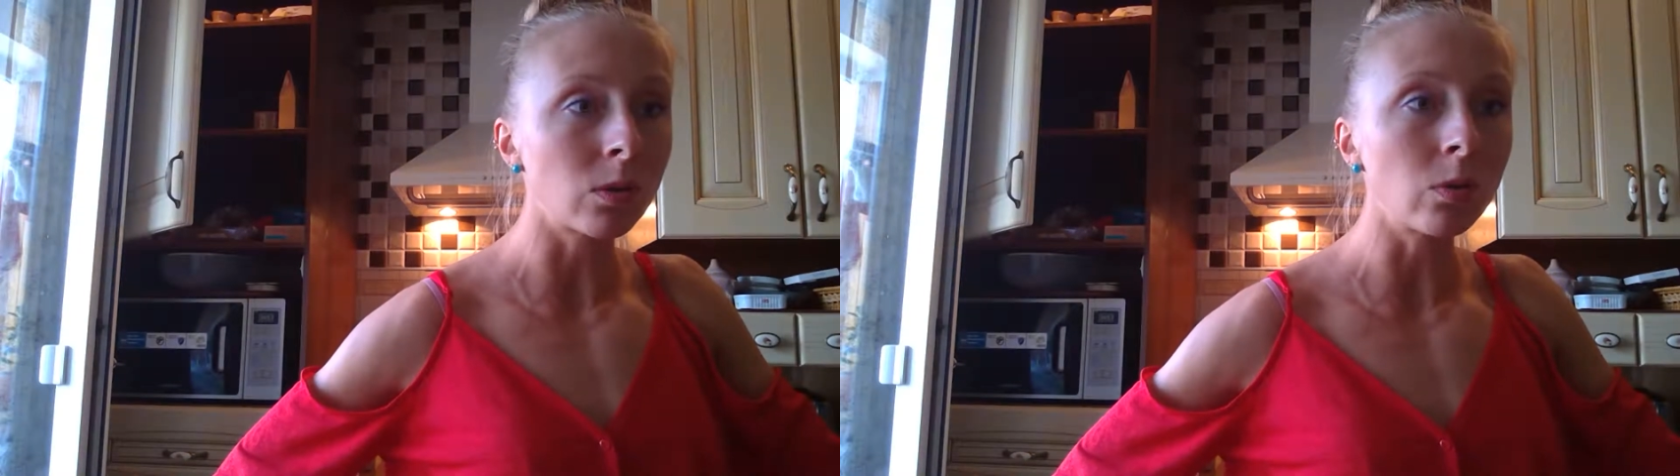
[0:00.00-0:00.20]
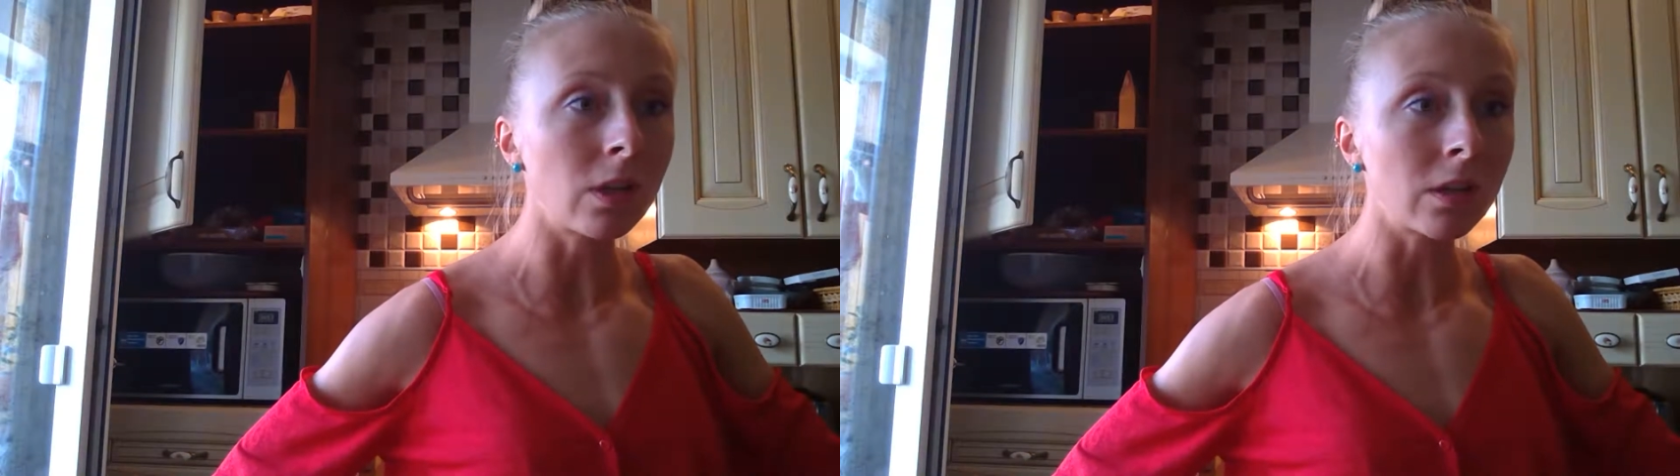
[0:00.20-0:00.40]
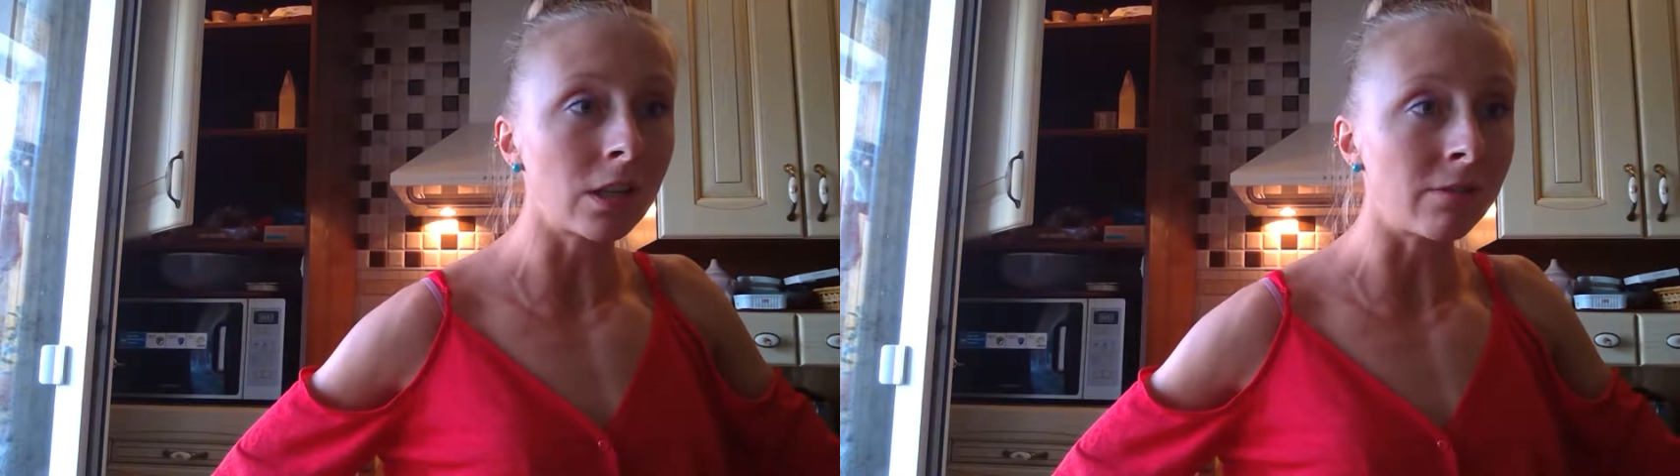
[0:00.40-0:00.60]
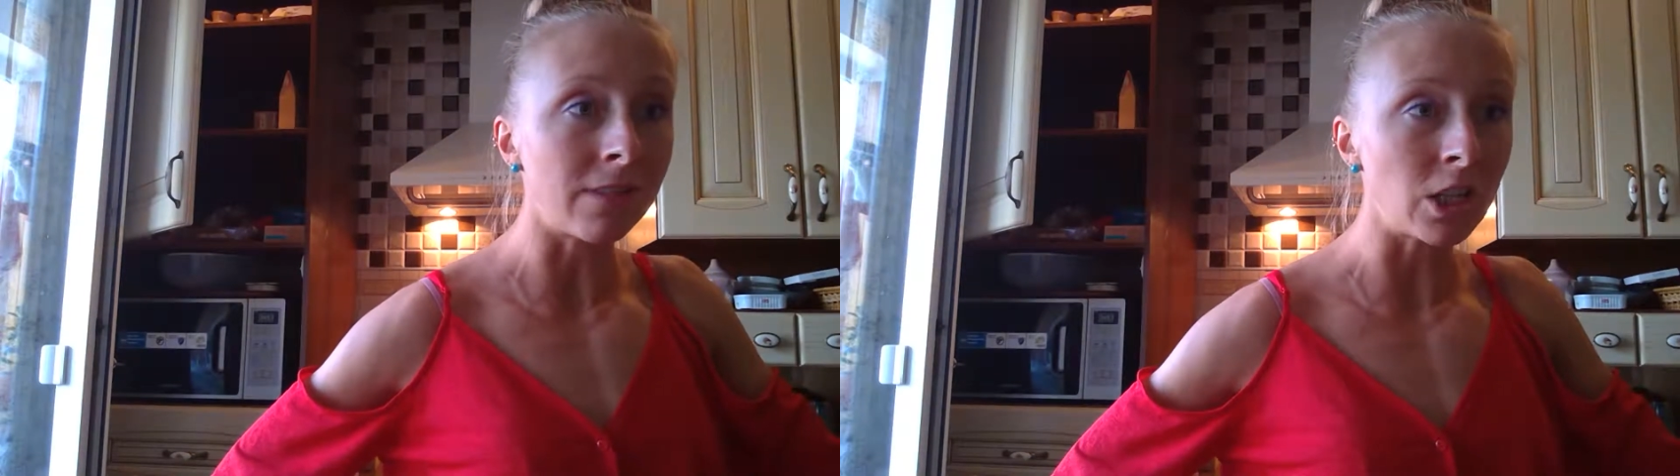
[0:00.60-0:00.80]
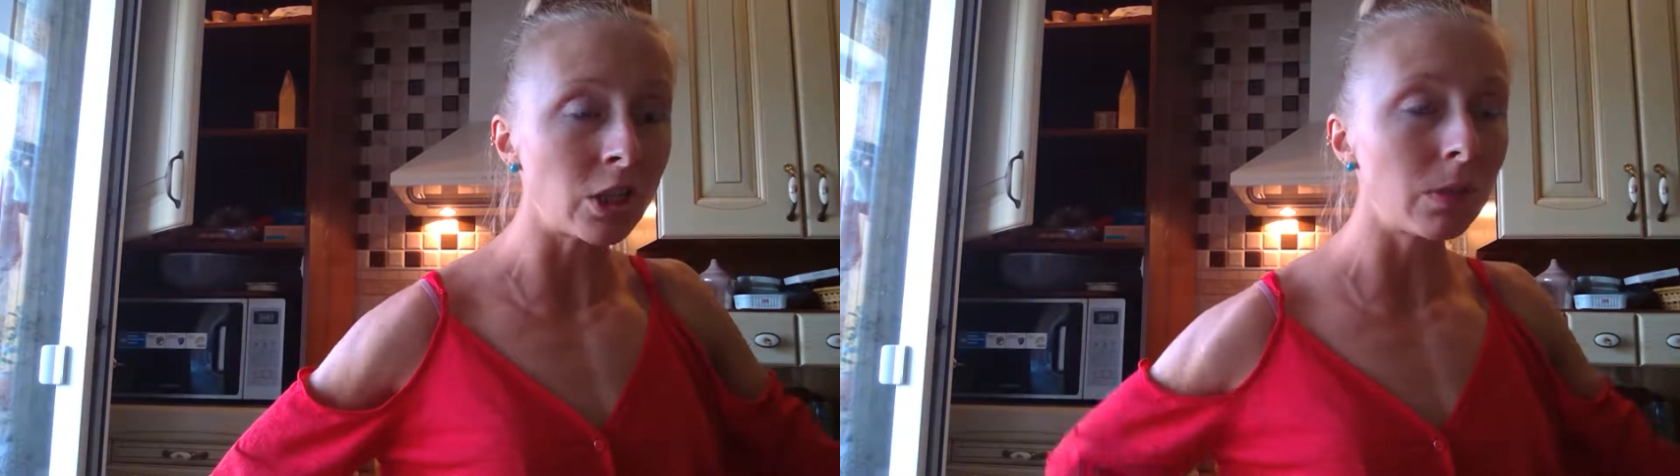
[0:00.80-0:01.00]
cooking a lot of
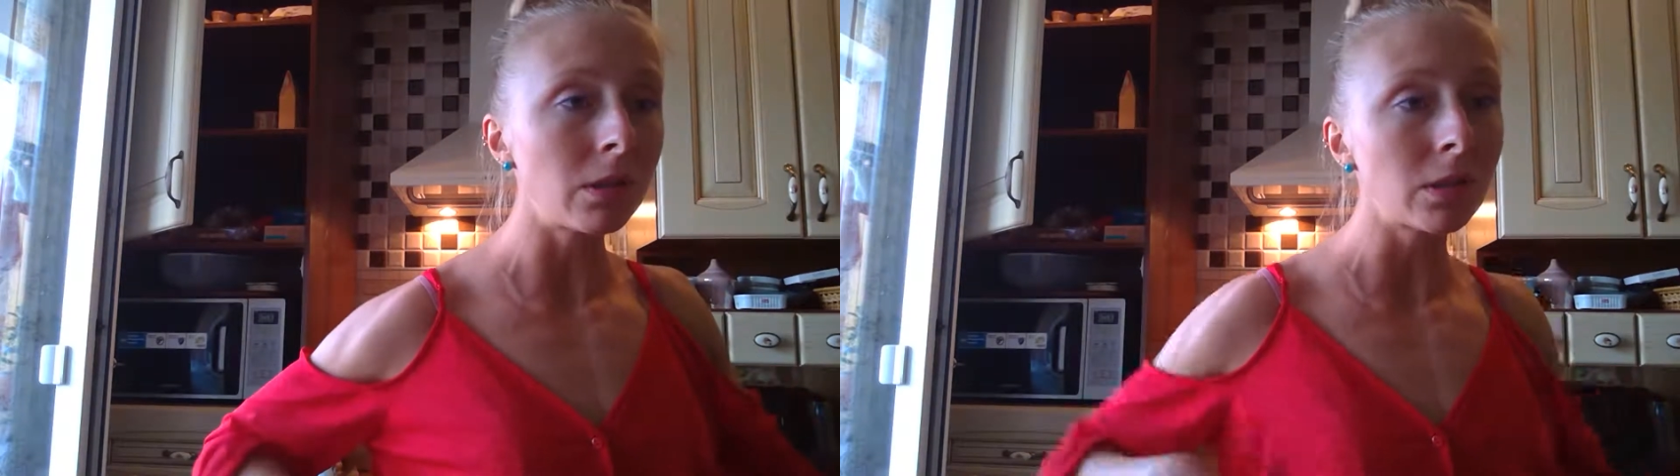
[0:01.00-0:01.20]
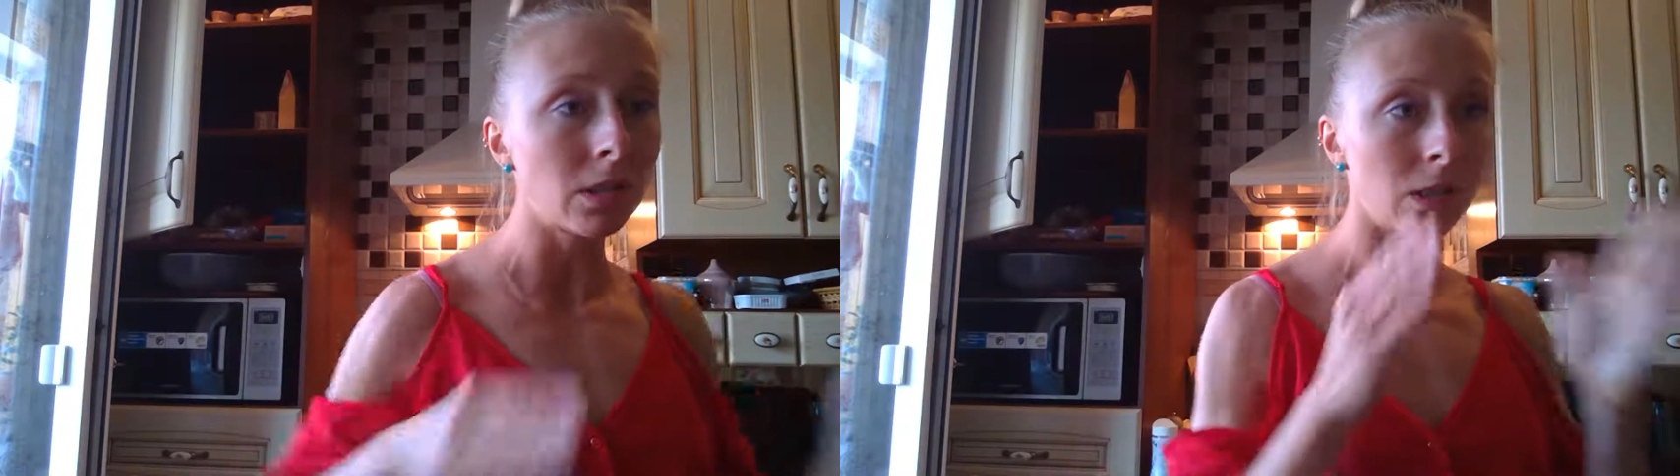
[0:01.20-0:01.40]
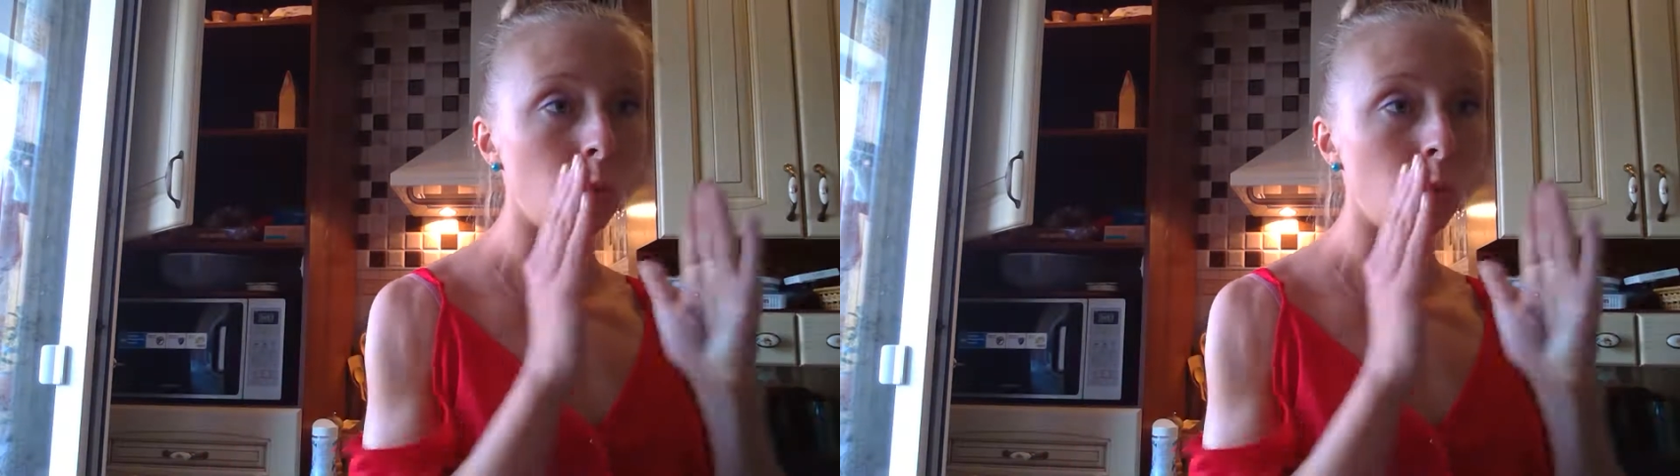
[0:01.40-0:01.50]
vegetables.